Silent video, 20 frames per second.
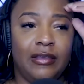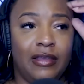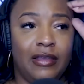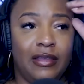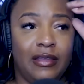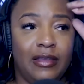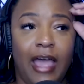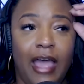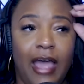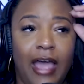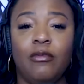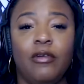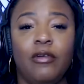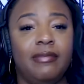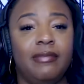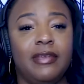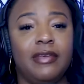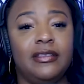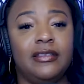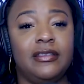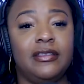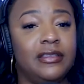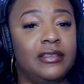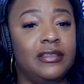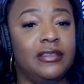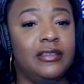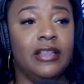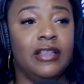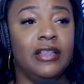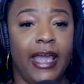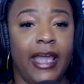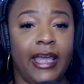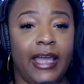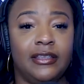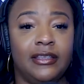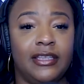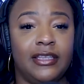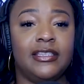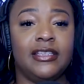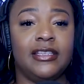I don't want to be
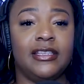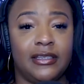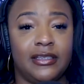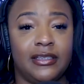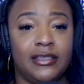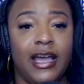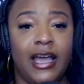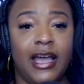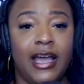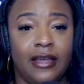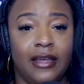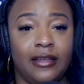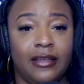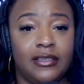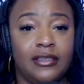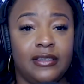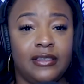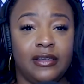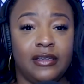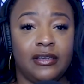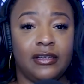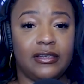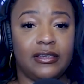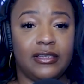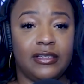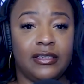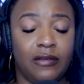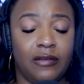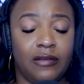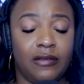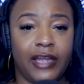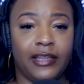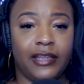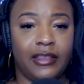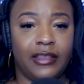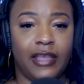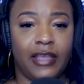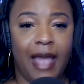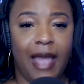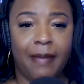like desensitized to stuff like
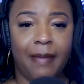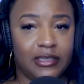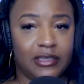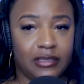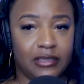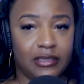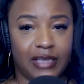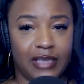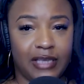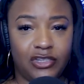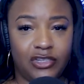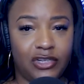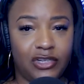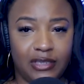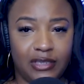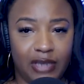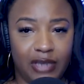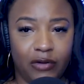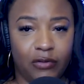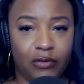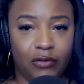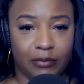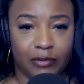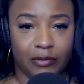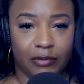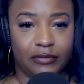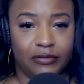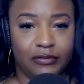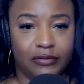that happens, because that shit's not normal.